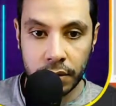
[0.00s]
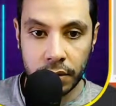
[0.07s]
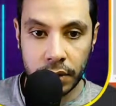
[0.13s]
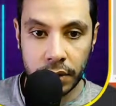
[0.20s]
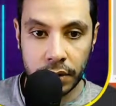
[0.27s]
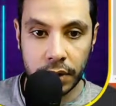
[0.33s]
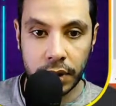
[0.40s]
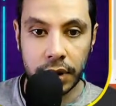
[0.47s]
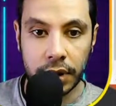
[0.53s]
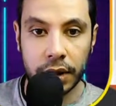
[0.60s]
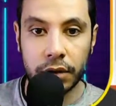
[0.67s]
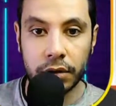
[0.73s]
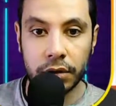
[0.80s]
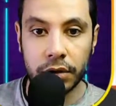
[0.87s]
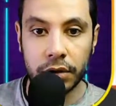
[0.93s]
and then click
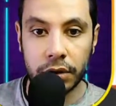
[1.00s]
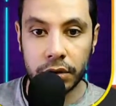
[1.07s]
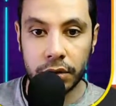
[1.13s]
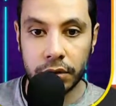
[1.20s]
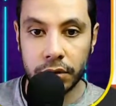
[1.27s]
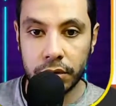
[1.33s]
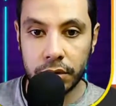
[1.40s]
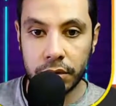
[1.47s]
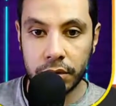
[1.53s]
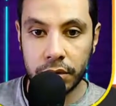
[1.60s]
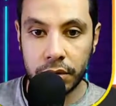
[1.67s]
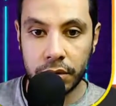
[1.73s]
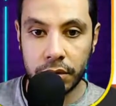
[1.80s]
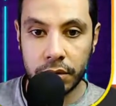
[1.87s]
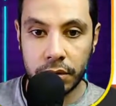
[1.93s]
continue,
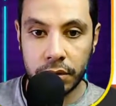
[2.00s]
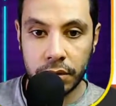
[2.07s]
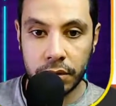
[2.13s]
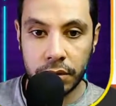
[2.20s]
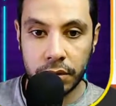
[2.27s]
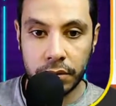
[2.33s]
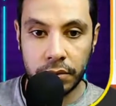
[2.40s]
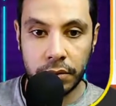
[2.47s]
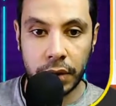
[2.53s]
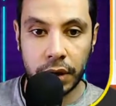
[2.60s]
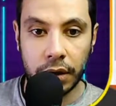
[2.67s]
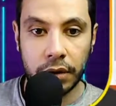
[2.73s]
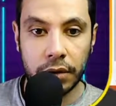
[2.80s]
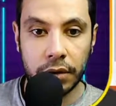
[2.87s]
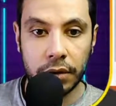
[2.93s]

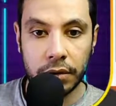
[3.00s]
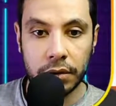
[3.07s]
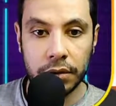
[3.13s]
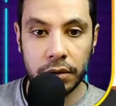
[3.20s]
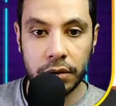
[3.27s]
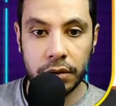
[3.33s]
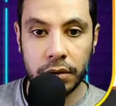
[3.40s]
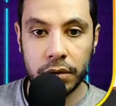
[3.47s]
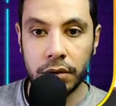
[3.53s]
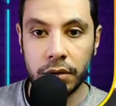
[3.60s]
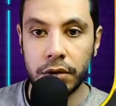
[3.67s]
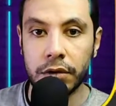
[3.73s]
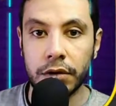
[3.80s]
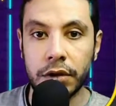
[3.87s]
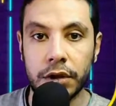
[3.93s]
mail,
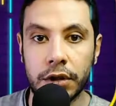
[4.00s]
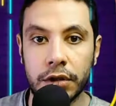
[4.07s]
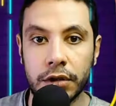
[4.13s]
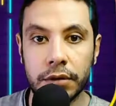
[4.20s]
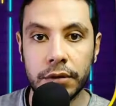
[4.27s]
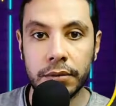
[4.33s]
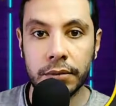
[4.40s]
continue,